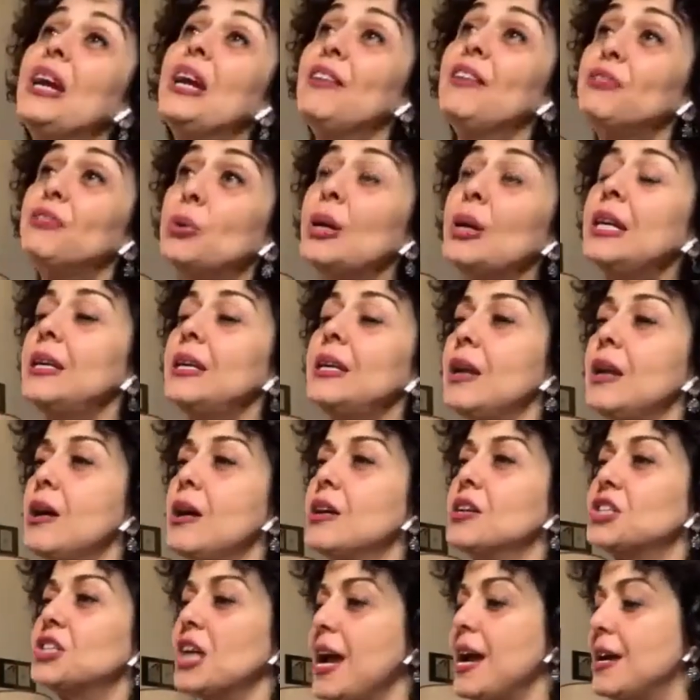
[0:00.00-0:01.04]
have quite a
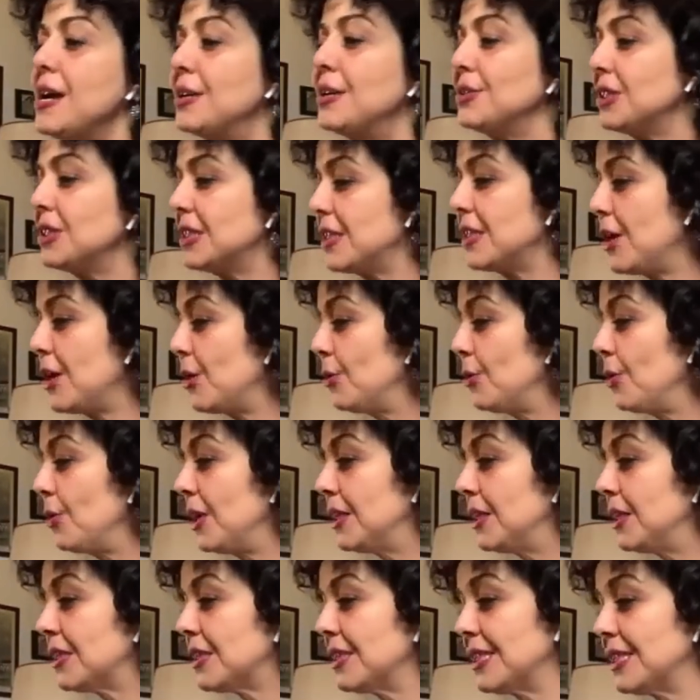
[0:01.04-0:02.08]
large house, so
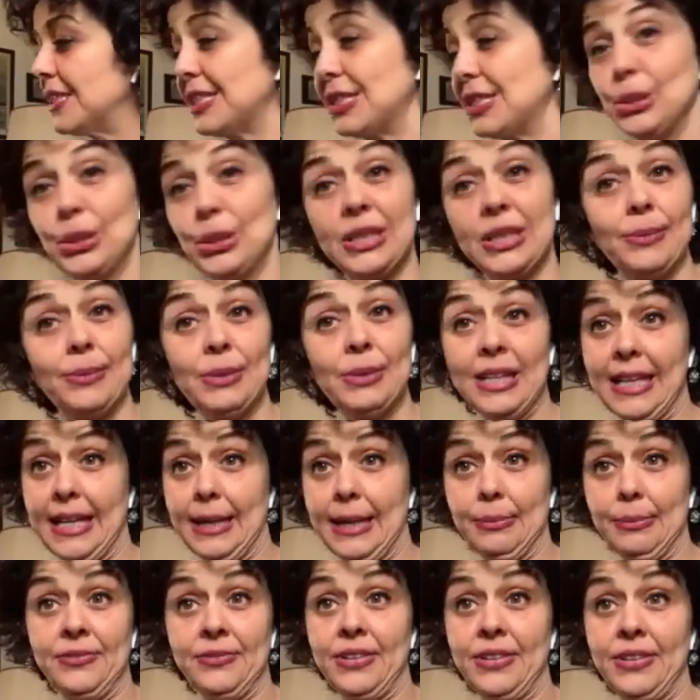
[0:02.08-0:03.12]
it's, this is not something that
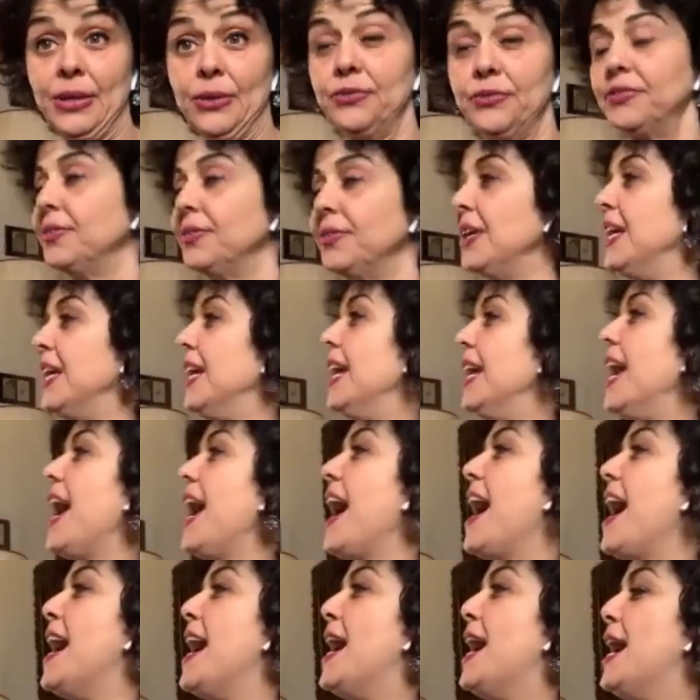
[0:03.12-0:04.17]
happens very
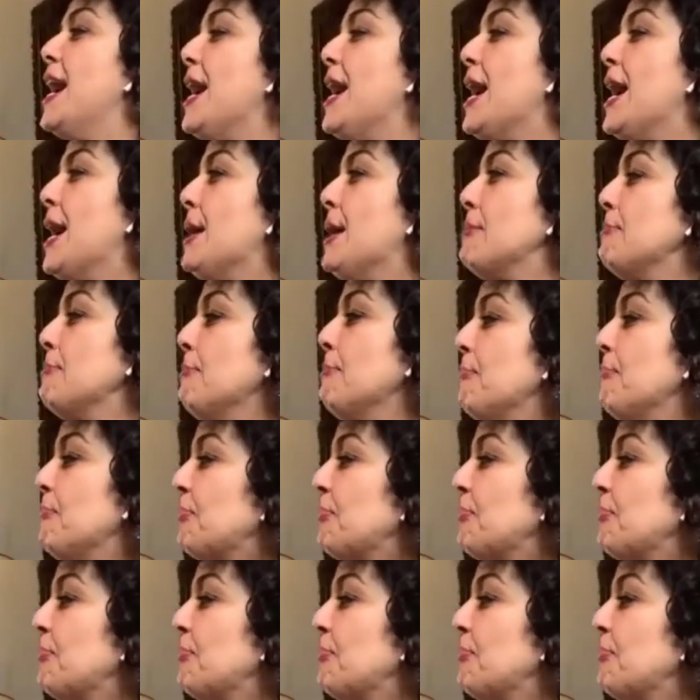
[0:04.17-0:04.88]
often. Um,